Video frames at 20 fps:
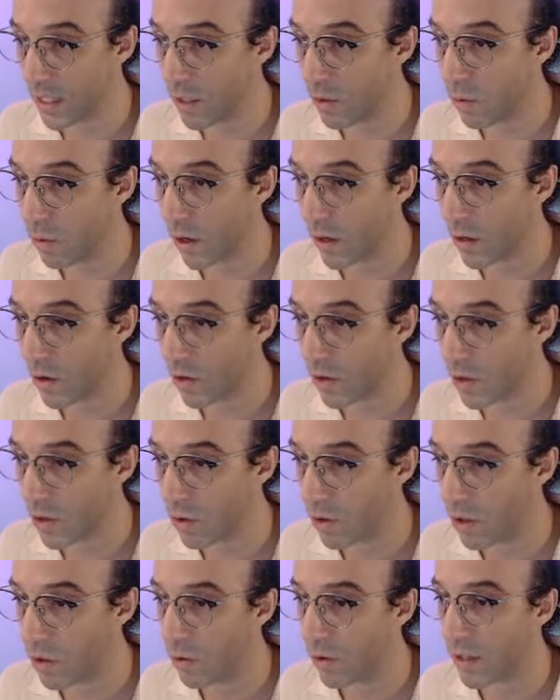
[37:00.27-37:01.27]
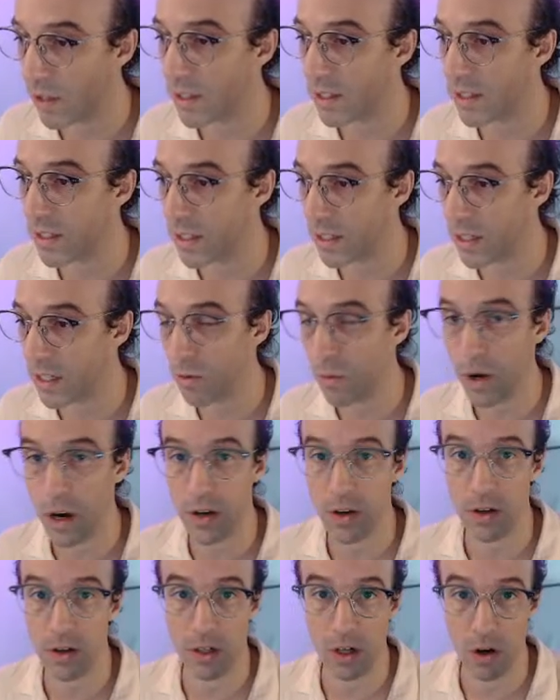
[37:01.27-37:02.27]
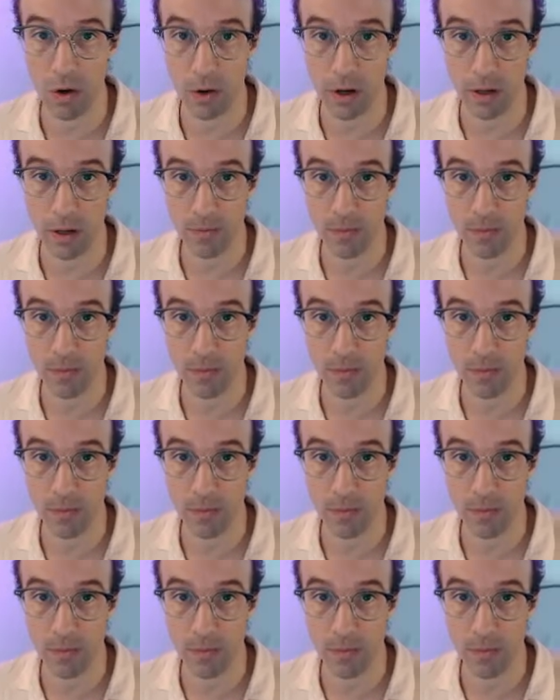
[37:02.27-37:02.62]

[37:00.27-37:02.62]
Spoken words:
what you're doing, you can see where you're going.